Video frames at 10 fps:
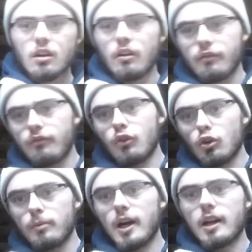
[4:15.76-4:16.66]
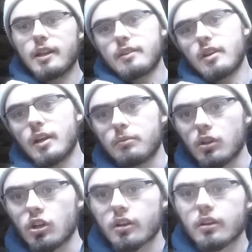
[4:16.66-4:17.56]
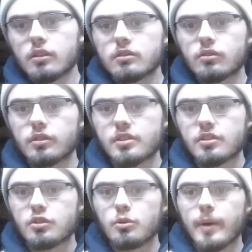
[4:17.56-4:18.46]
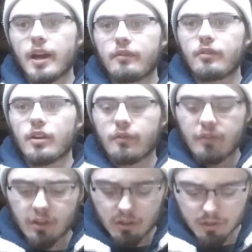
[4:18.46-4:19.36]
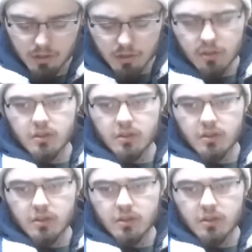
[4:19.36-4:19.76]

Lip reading: a full body type look, so it isn't too bad for in a field.